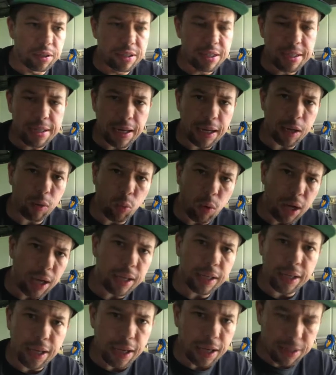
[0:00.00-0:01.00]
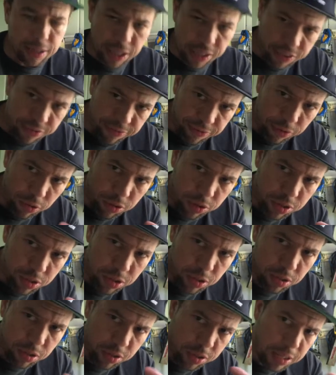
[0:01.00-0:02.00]
DIY guy that's
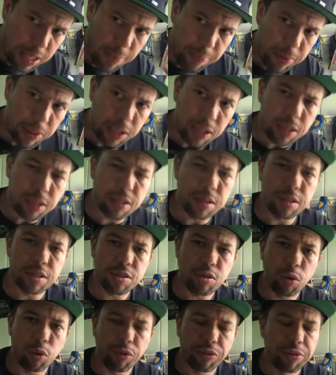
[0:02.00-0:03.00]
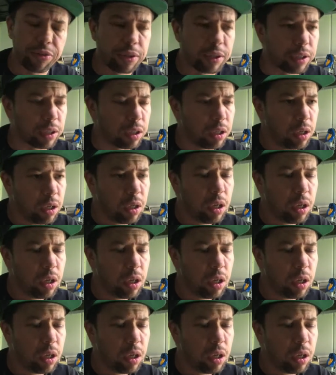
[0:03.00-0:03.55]
first stepping into this whole thing.